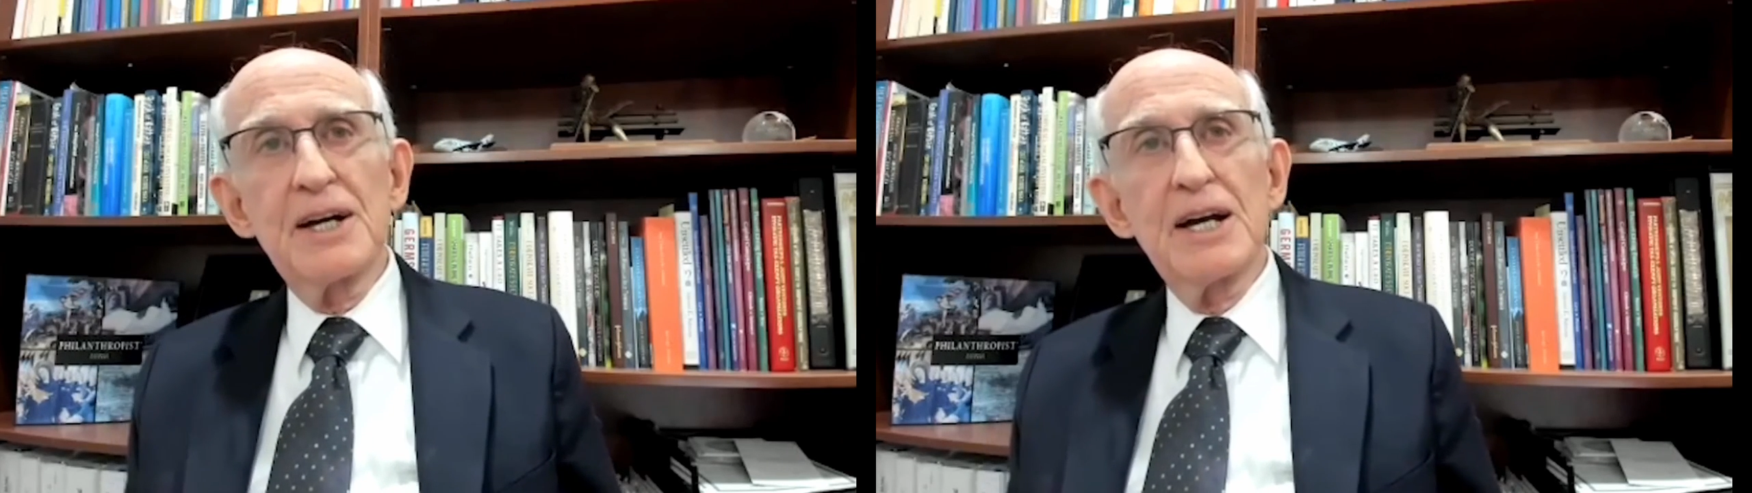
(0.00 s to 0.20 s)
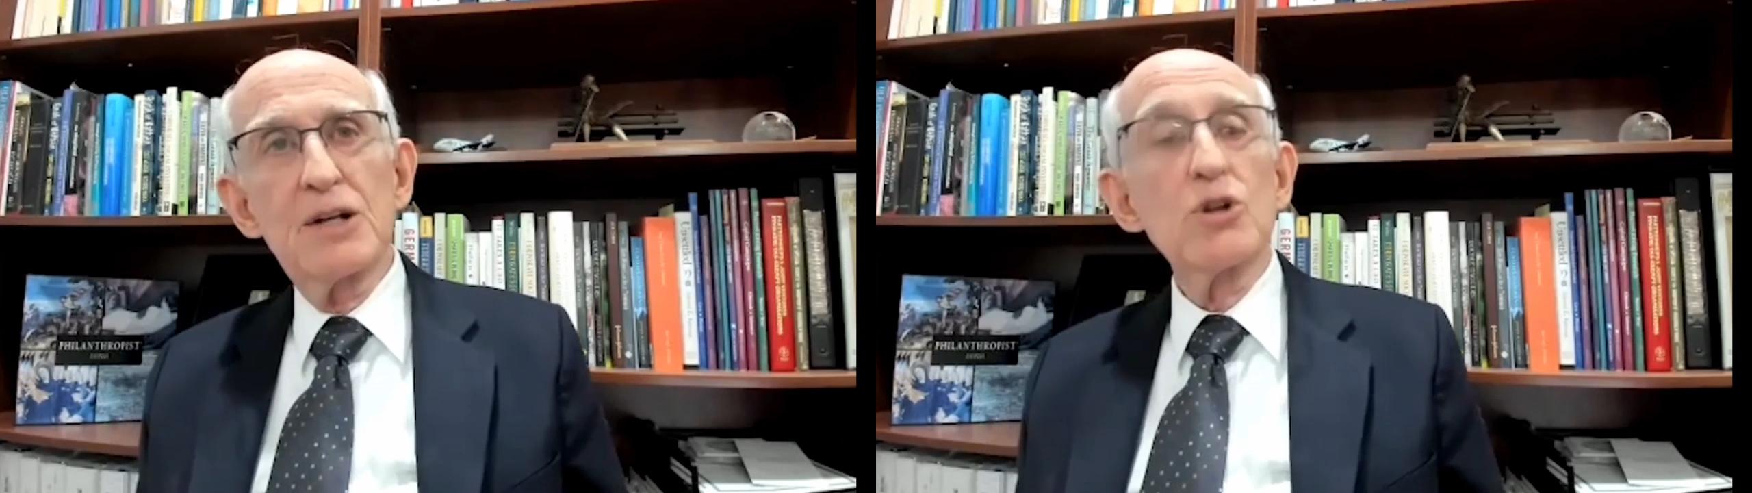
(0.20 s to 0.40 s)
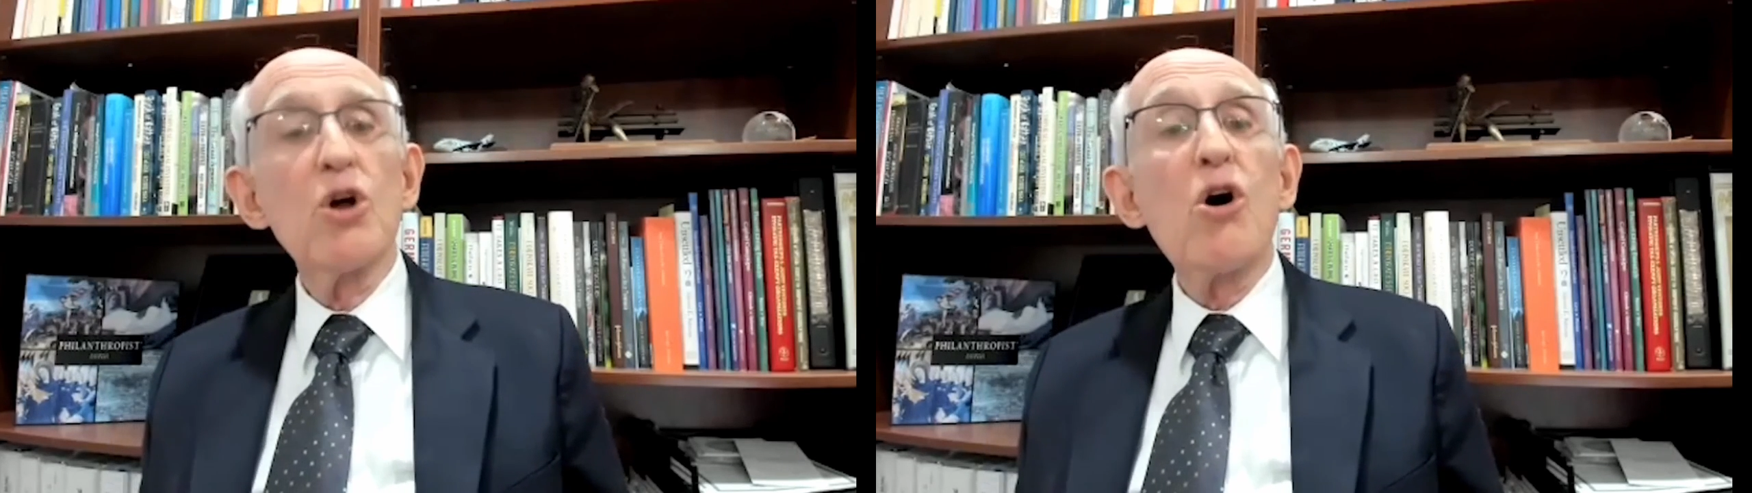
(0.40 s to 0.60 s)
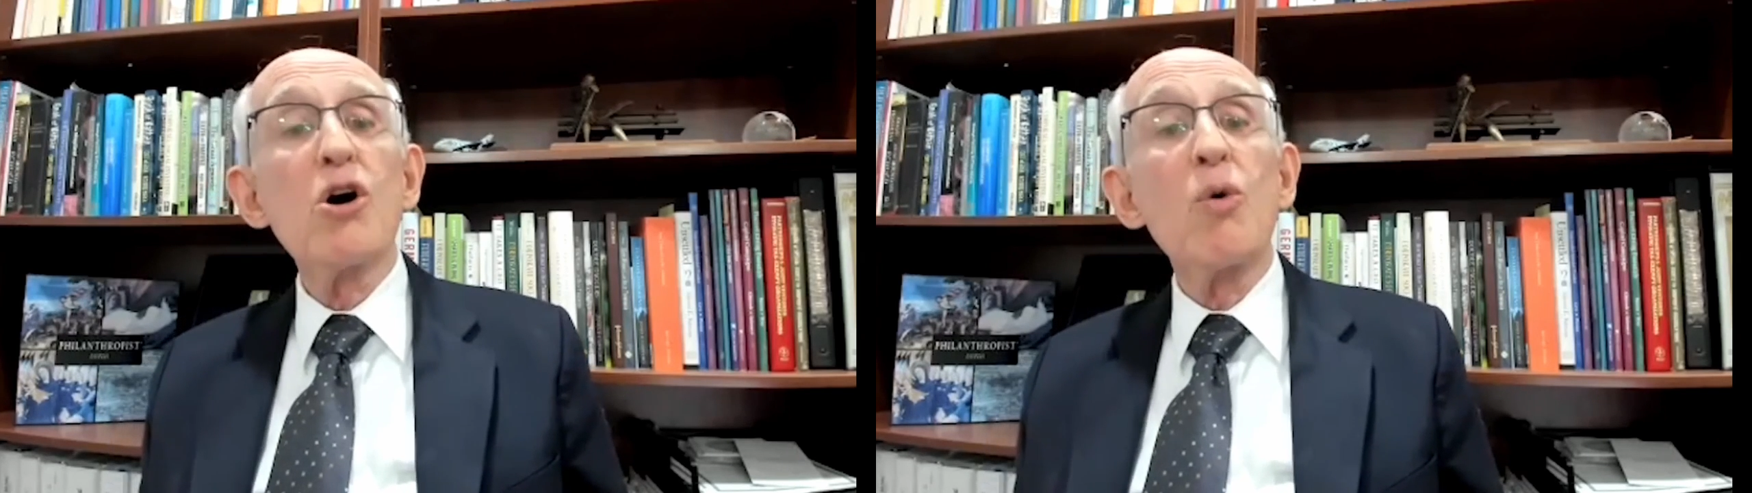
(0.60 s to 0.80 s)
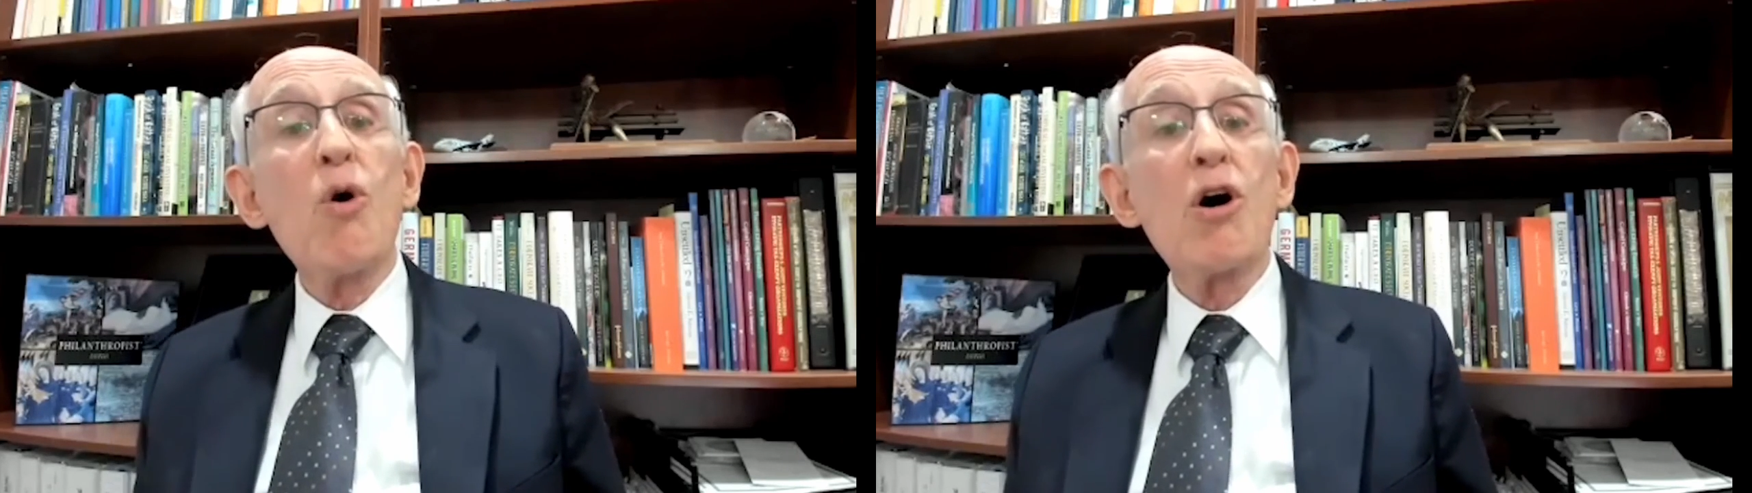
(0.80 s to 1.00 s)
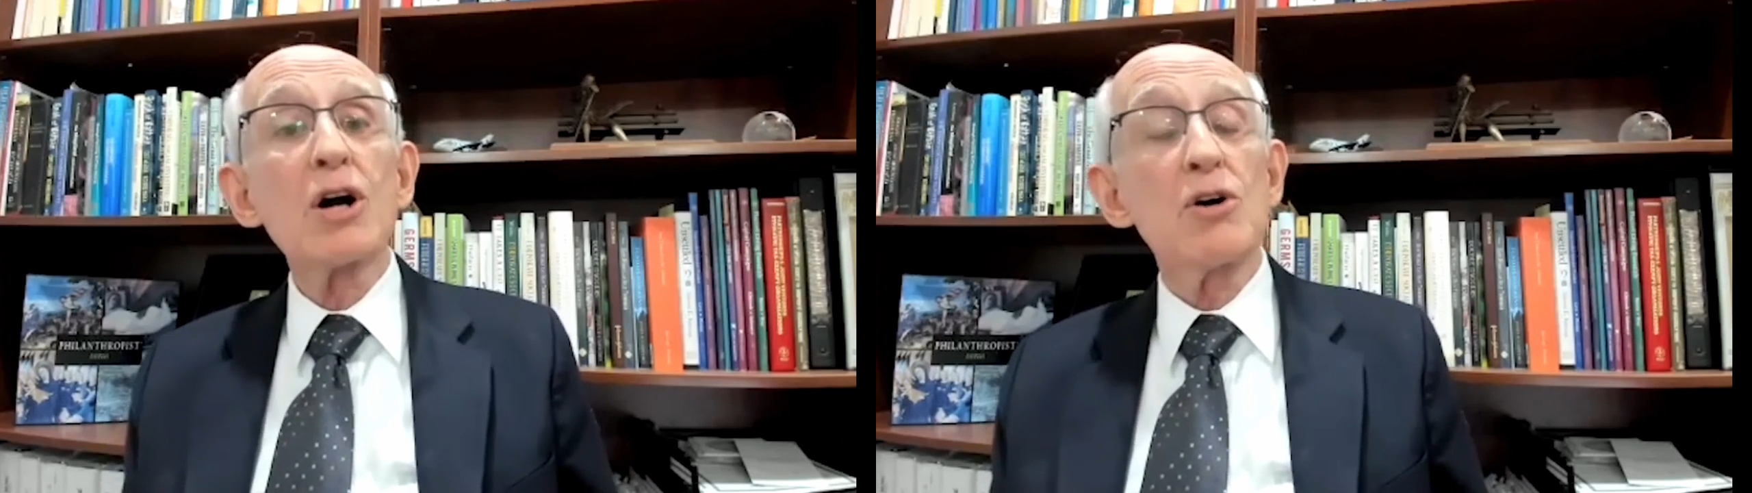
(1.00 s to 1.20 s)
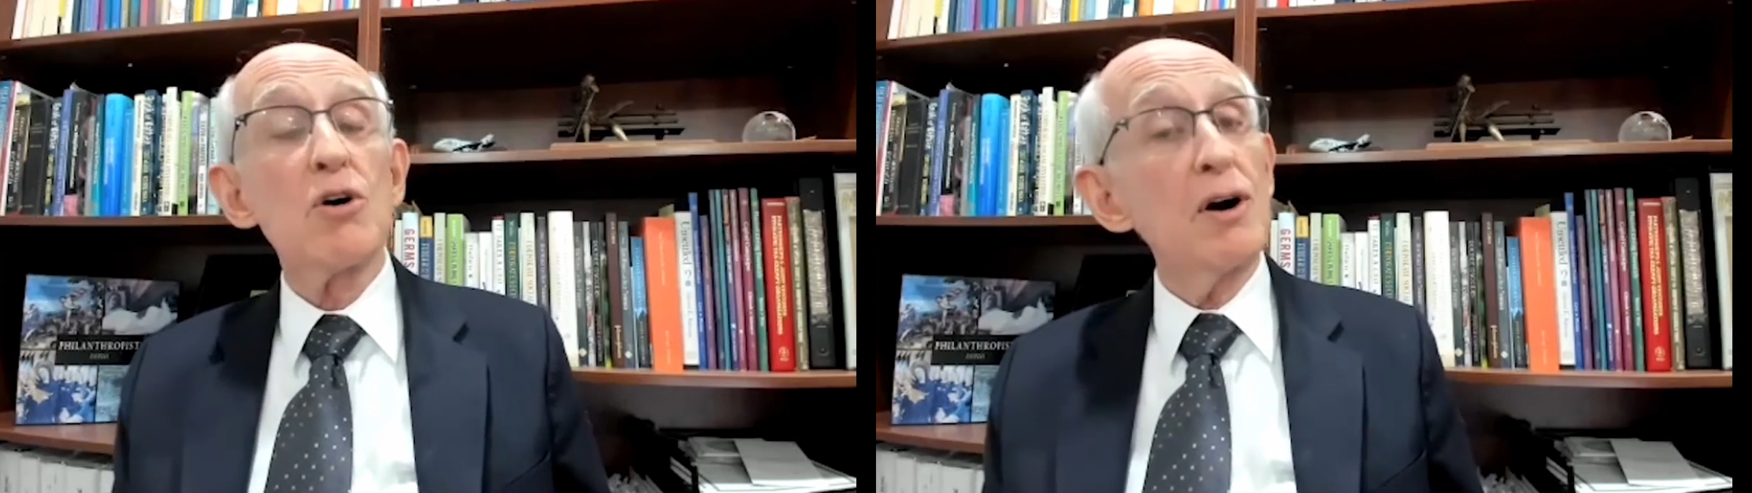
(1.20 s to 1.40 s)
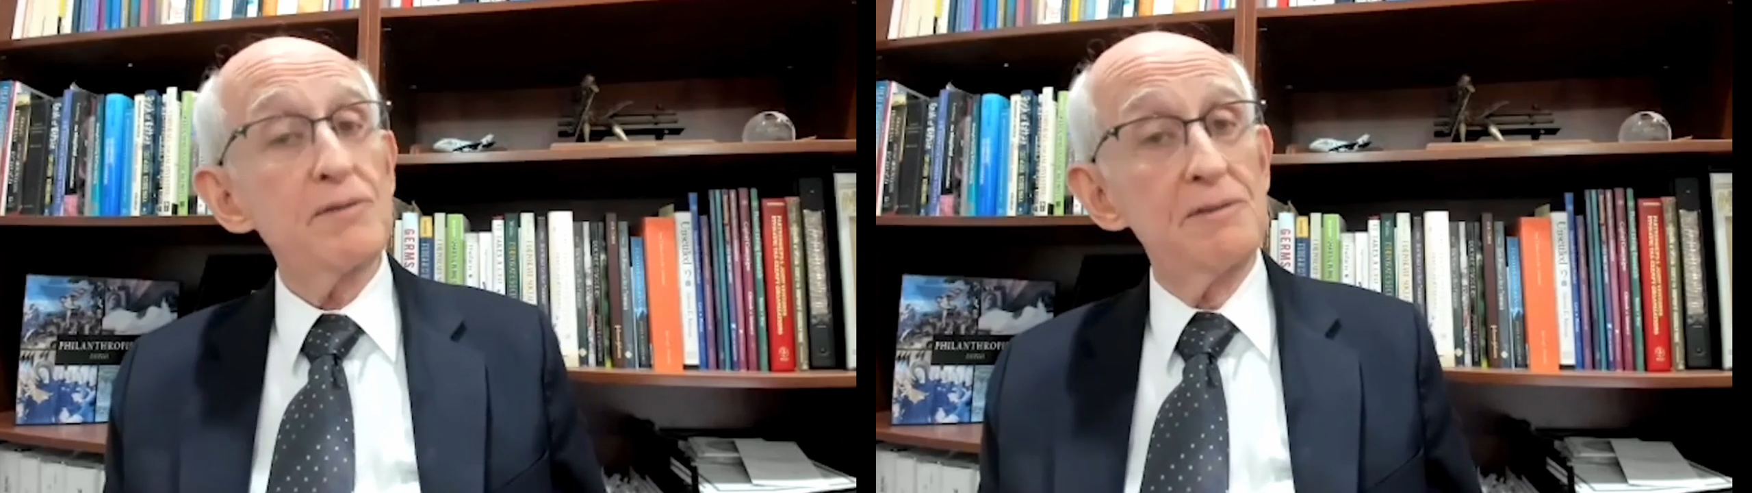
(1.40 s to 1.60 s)
a long walk
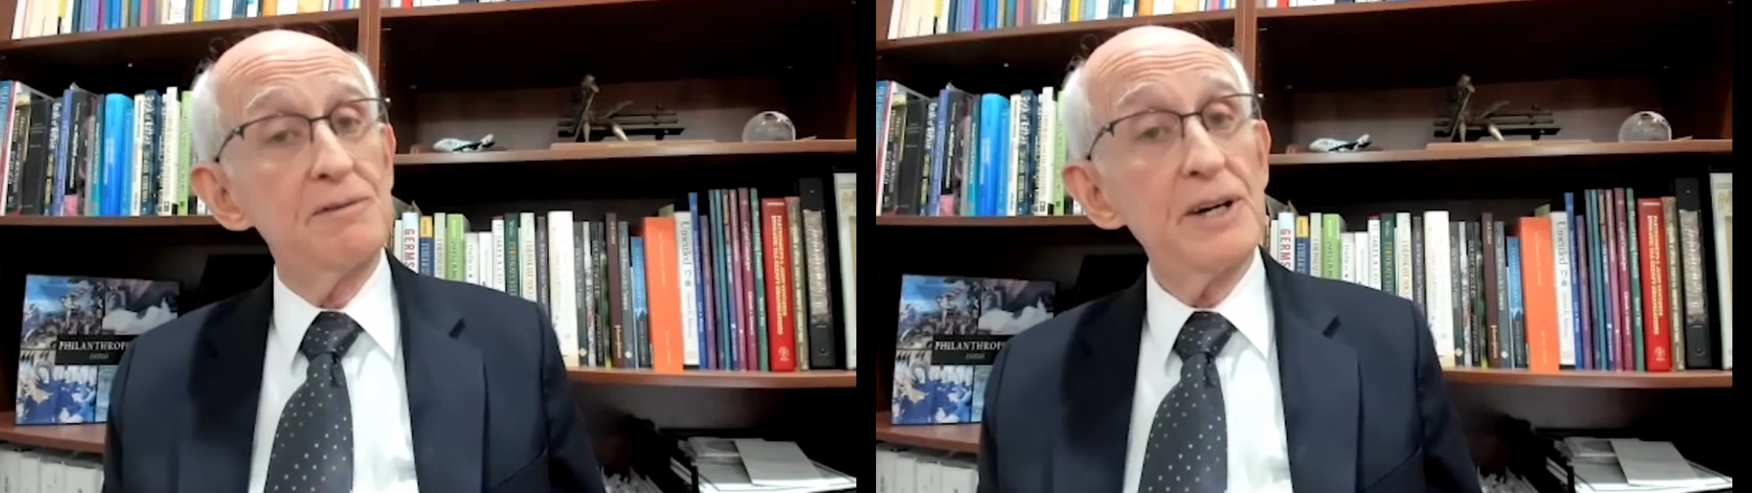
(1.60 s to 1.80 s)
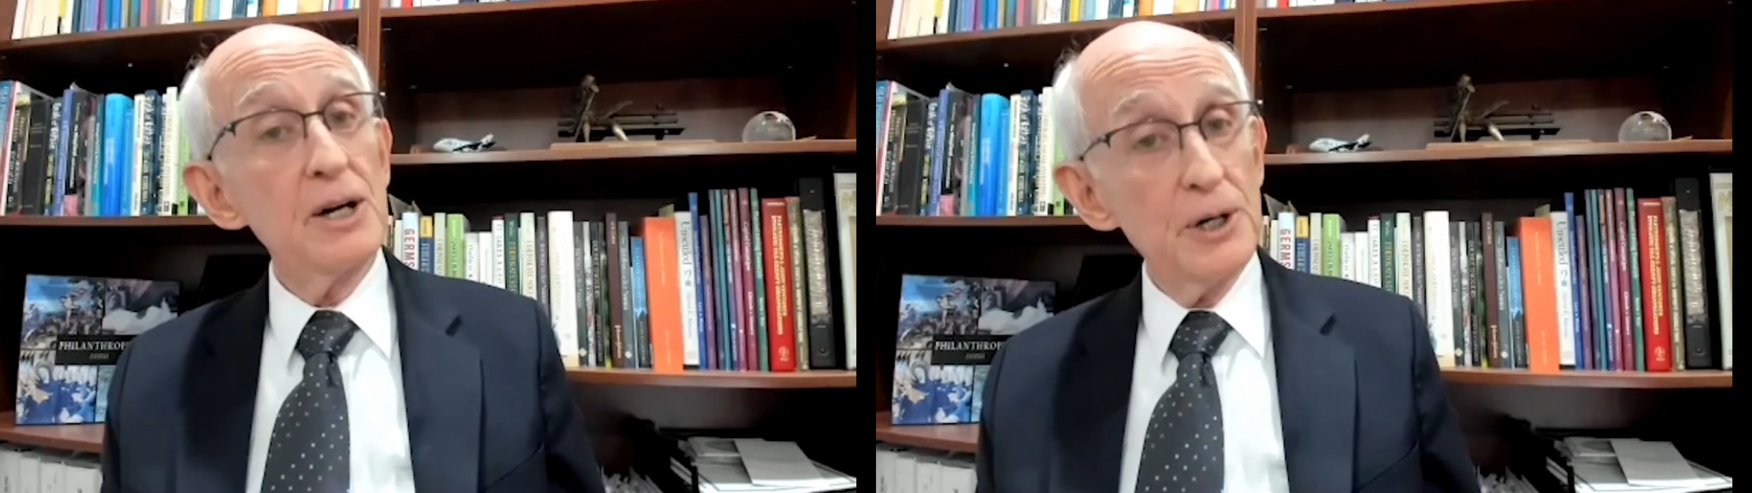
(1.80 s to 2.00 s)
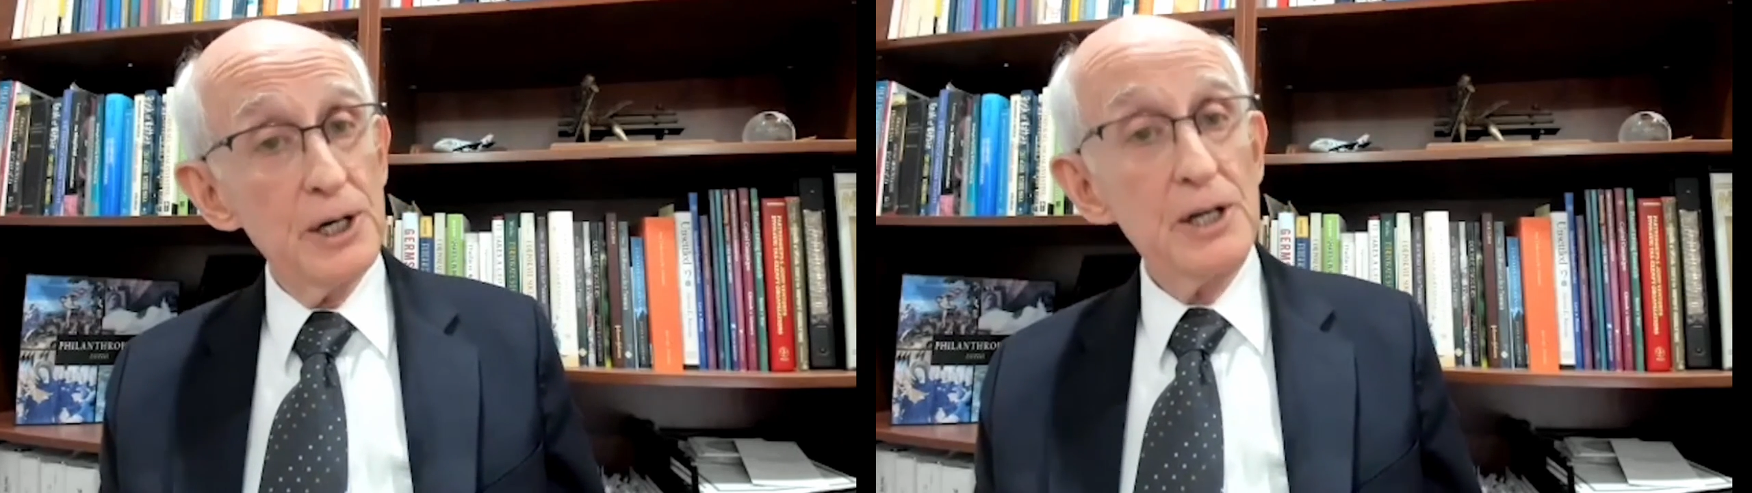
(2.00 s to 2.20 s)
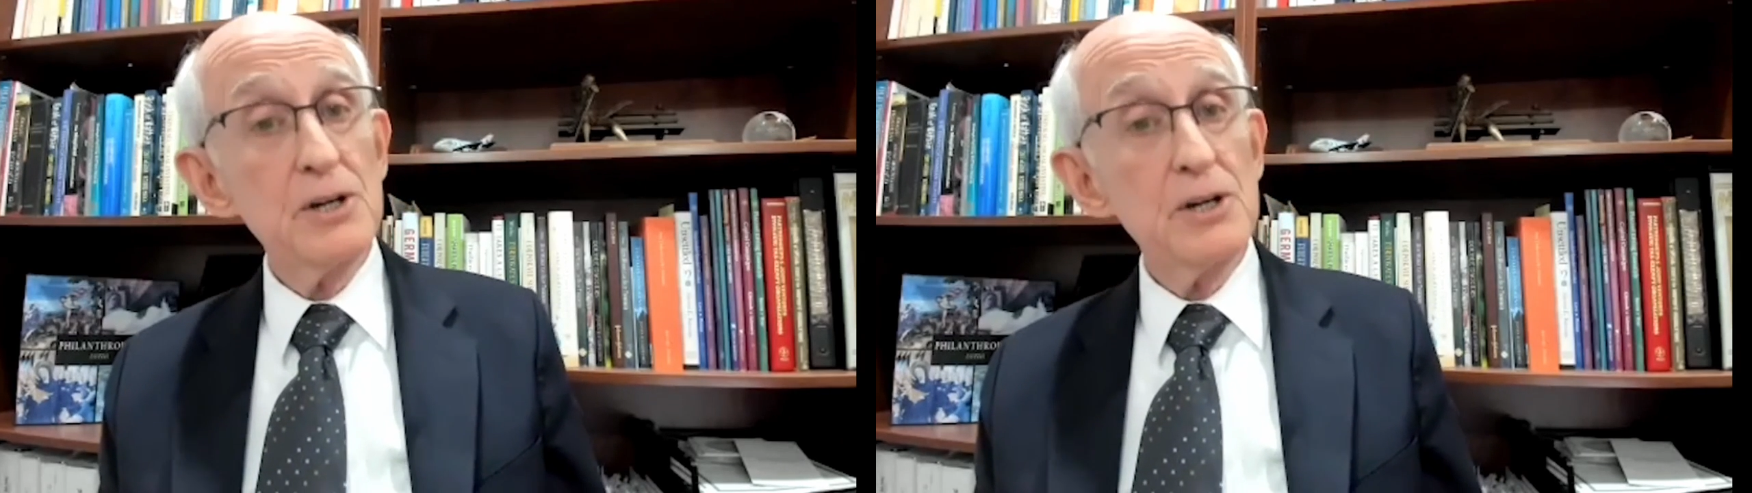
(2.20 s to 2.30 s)
off a very